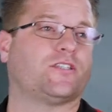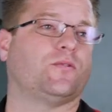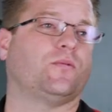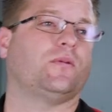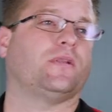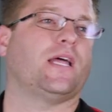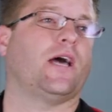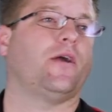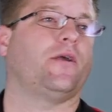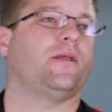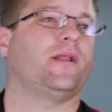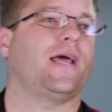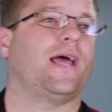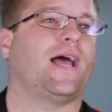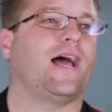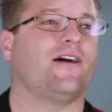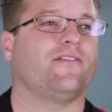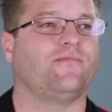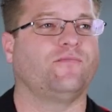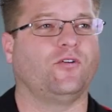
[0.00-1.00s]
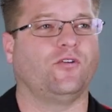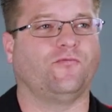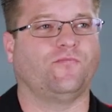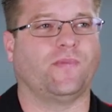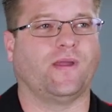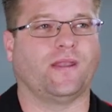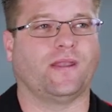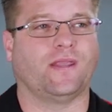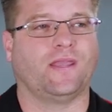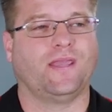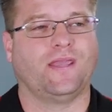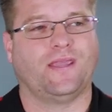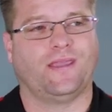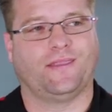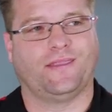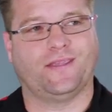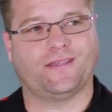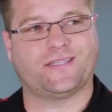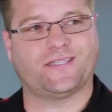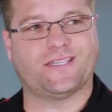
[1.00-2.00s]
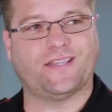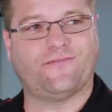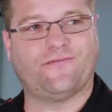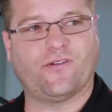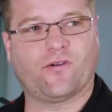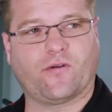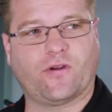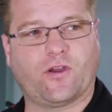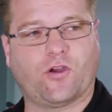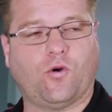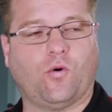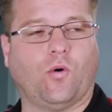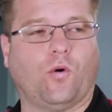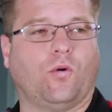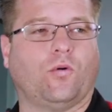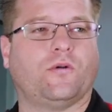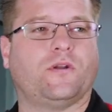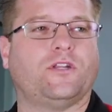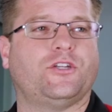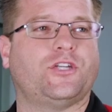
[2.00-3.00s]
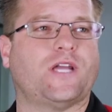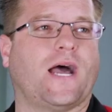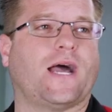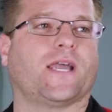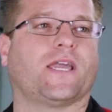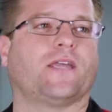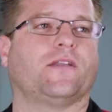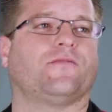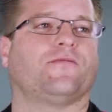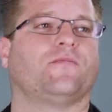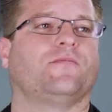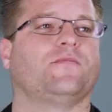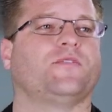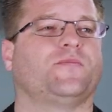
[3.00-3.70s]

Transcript: to allow you to have movement. This is a very quality jacket from